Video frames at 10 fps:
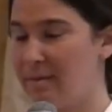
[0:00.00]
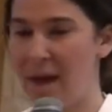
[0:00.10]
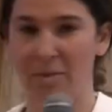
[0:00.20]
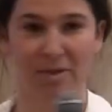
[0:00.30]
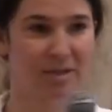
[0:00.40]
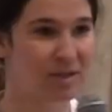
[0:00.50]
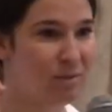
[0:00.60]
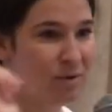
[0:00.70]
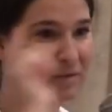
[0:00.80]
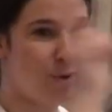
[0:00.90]
that person's the
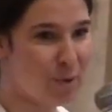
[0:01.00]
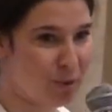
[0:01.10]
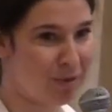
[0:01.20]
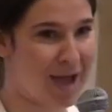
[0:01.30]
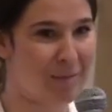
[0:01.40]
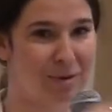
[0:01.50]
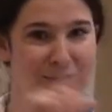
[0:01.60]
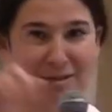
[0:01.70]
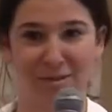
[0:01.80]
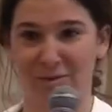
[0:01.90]
most vulnerable, that person's the